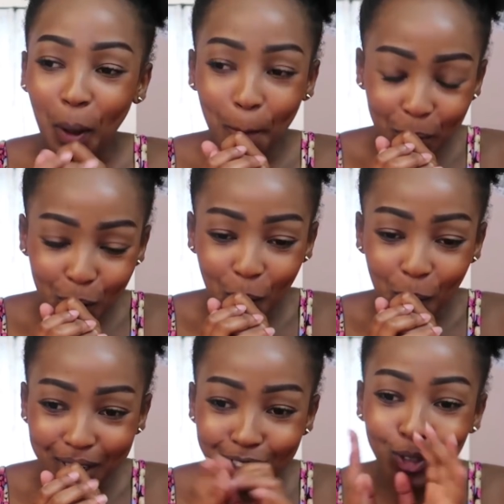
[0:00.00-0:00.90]

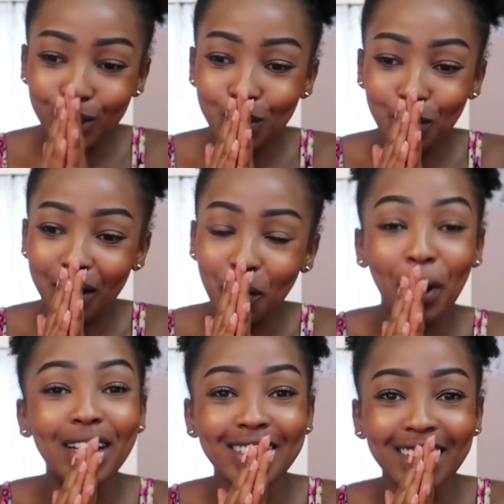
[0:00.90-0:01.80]
tweets were
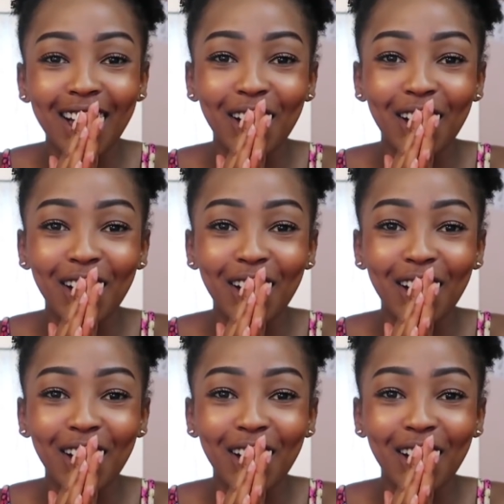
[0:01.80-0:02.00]
wilding